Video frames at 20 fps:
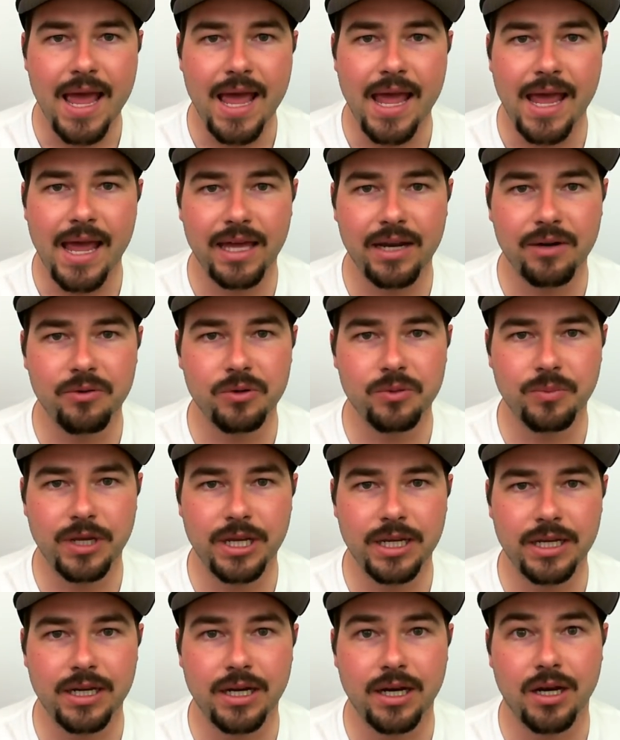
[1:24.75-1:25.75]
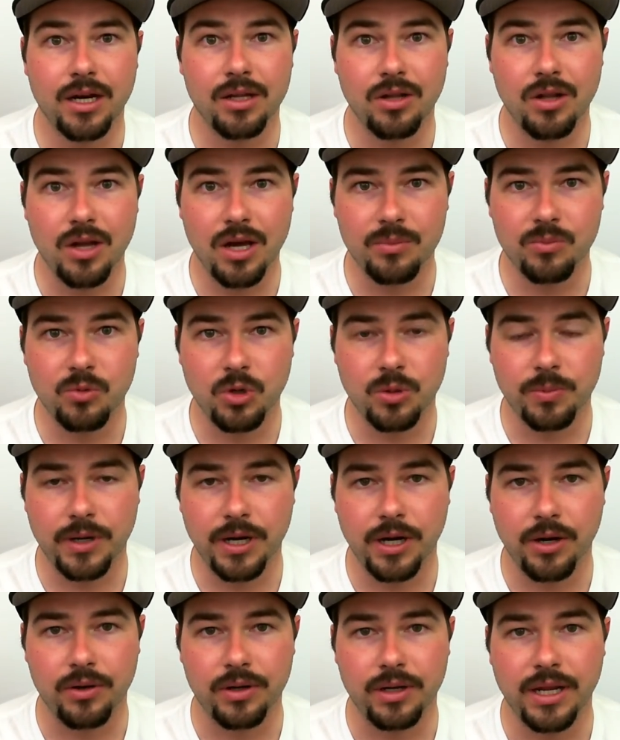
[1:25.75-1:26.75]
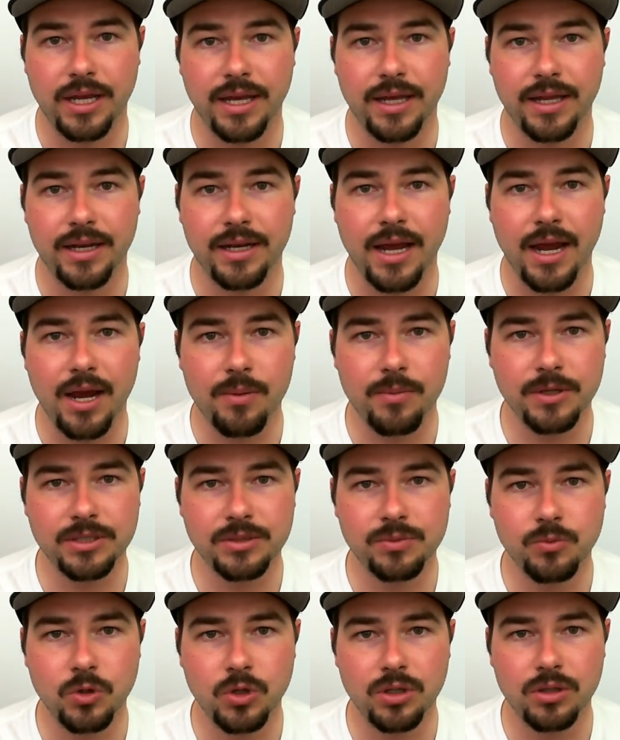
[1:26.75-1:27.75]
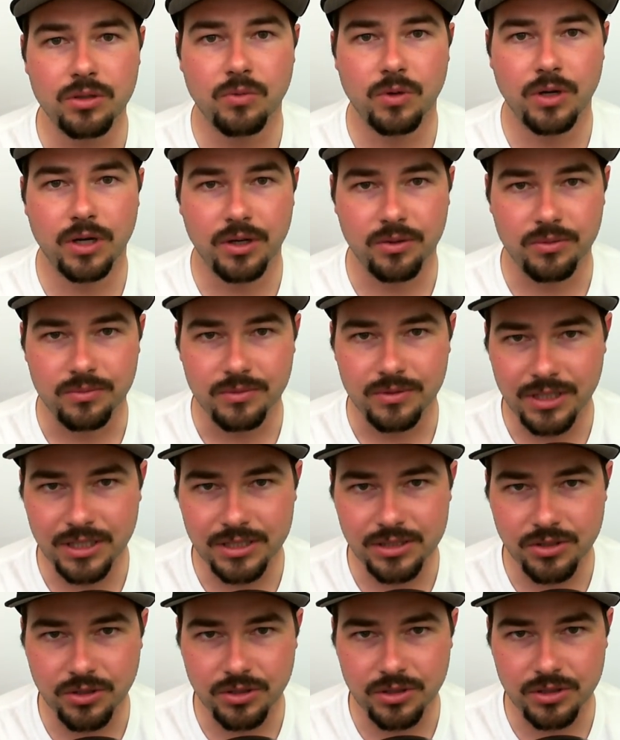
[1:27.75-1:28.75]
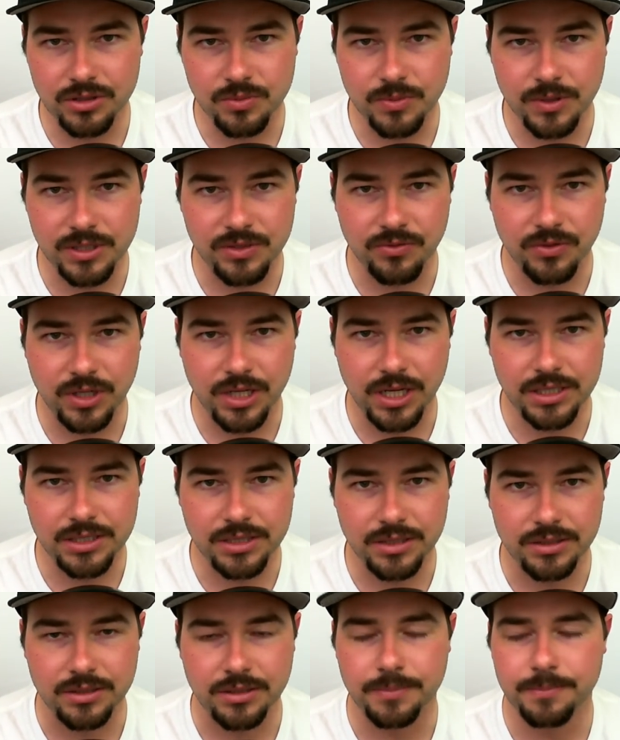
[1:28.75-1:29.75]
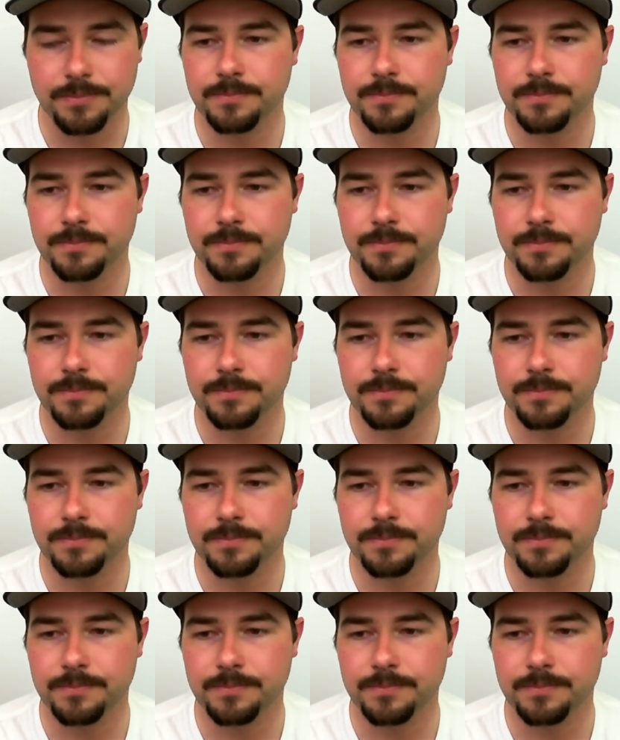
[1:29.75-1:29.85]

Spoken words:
and it would make a lot more power. And how much more? Well, let's look at the specifications.